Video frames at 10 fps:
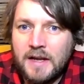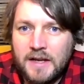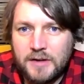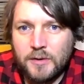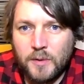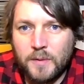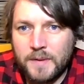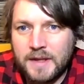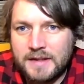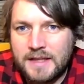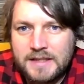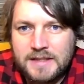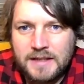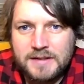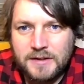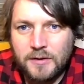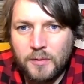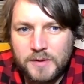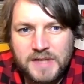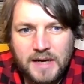You know, these things can
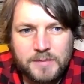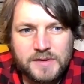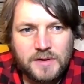always happen.